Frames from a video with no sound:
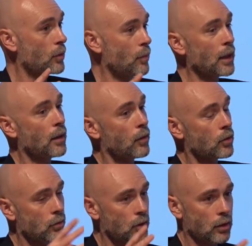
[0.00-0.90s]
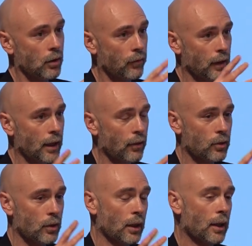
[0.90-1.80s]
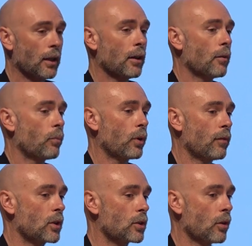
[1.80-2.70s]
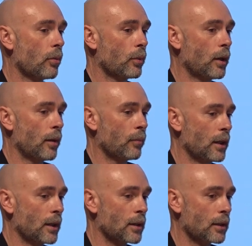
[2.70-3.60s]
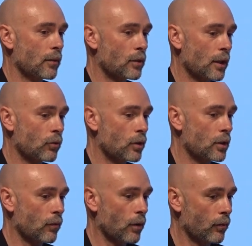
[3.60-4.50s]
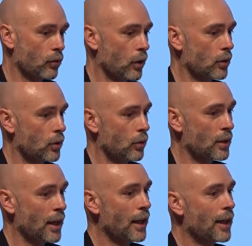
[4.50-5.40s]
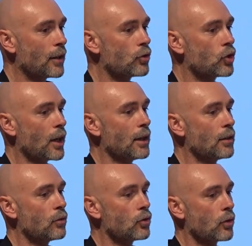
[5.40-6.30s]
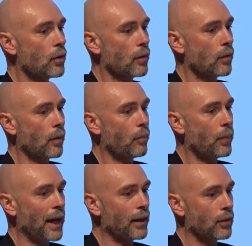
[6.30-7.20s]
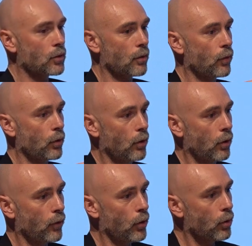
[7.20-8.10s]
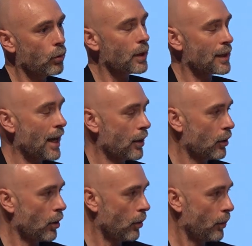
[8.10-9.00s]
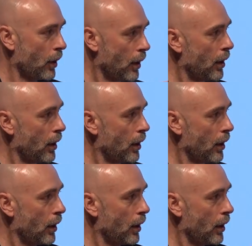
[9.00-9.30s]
as many of those Cristiano Figueres and previous COP executive secretaries have tried to do, is change the balance of who is at COP